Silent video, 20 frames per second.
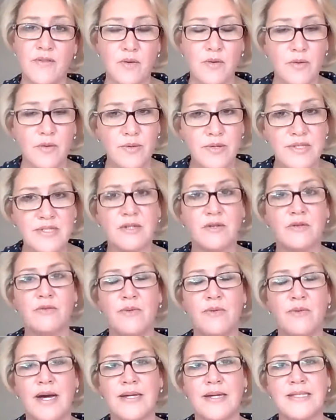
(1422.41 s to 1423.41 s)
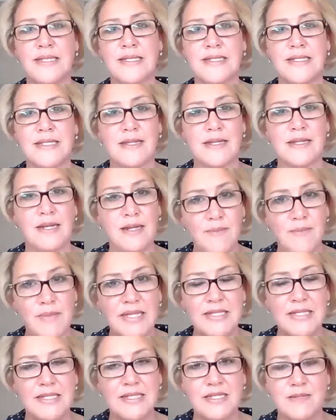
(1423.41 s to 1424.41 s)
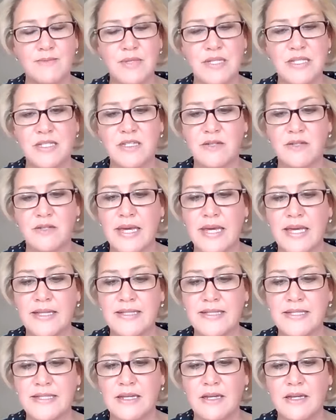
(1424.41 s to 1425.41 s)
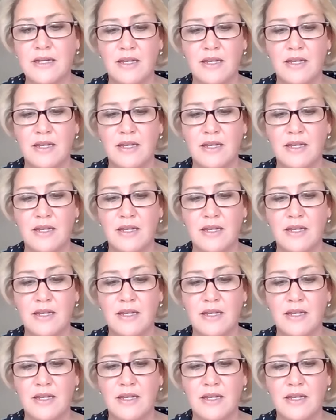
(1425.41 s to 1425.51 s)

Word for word: the cortisol rises and the limbic system is doing its